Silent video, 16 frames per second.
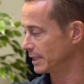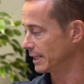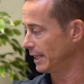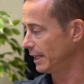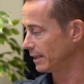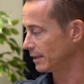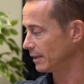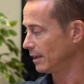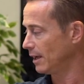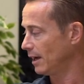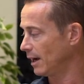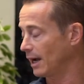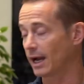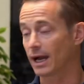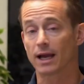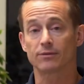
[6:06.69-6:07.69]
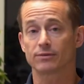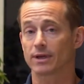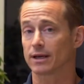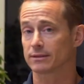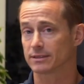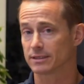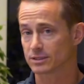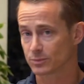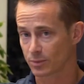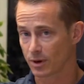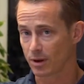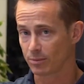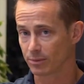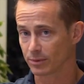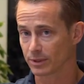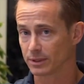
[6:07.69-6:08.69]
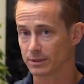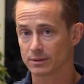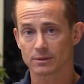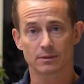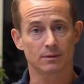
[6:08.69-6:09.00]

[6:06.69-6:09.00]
hey, I've got this property.